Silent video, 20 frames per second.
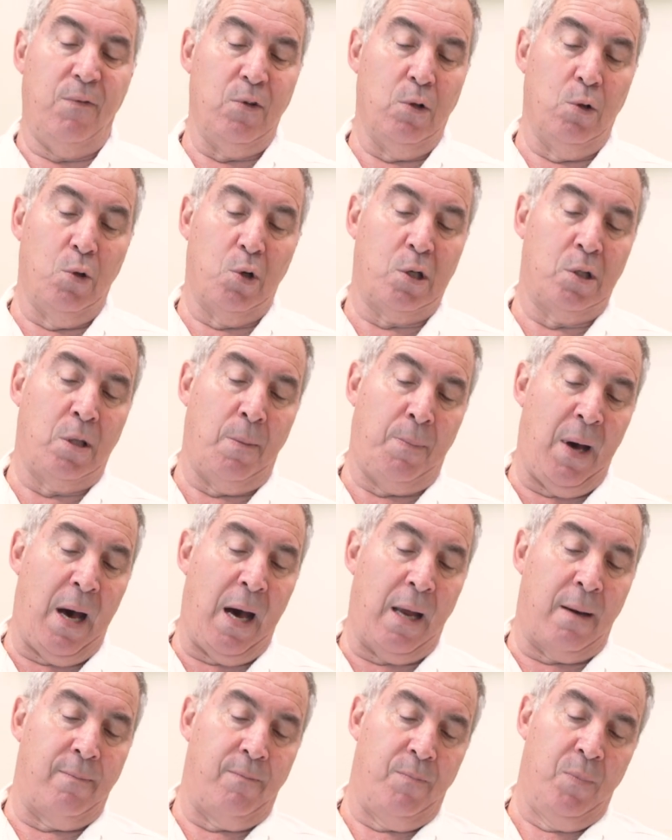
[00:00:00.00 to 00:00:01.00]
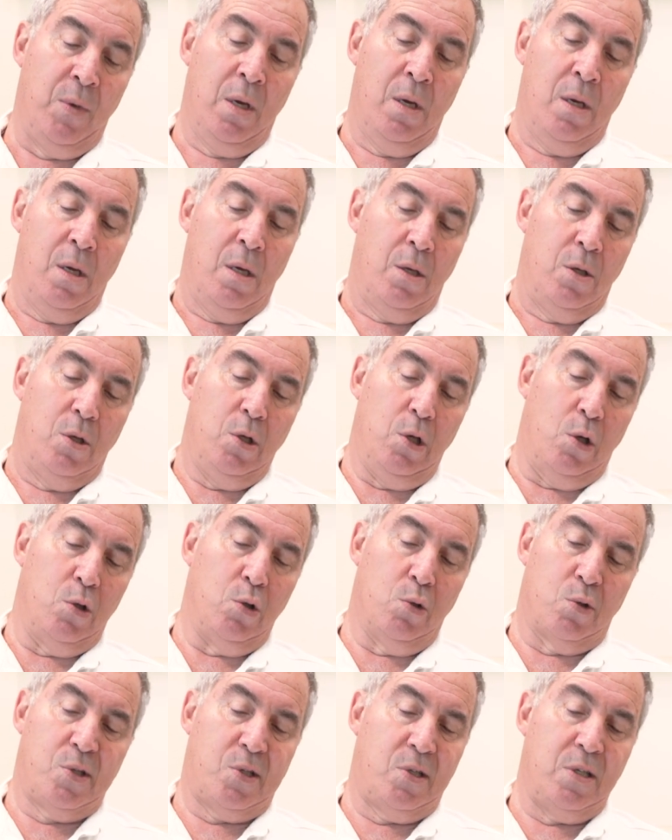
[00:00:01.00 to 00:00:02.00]
If you look at the bottom,
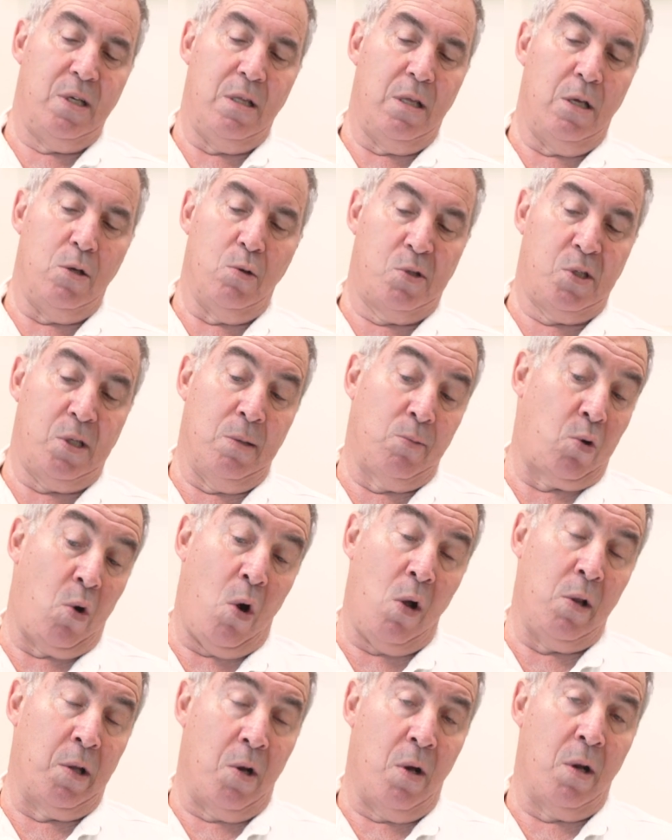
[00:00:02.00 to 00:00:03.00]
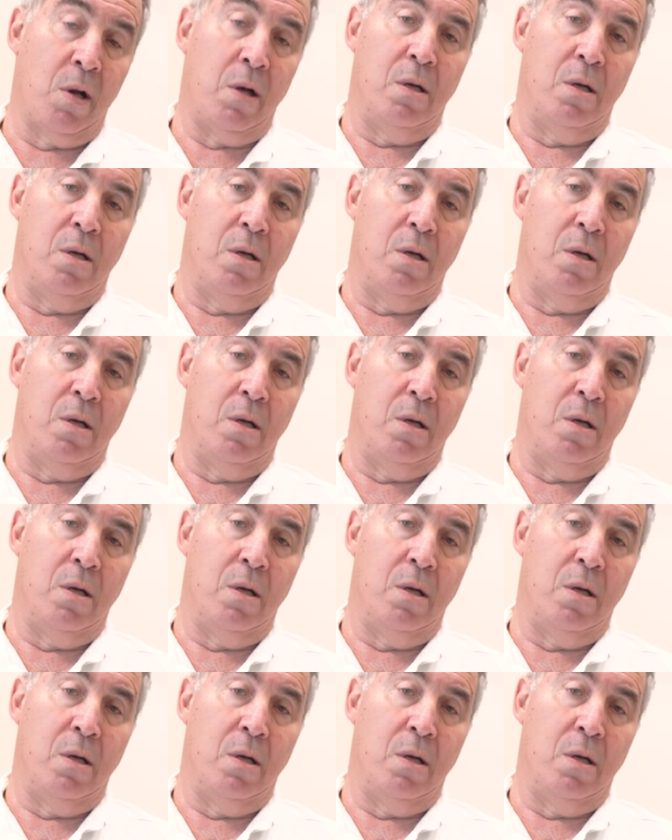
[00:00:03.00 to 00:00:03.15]
you'll see them crawling on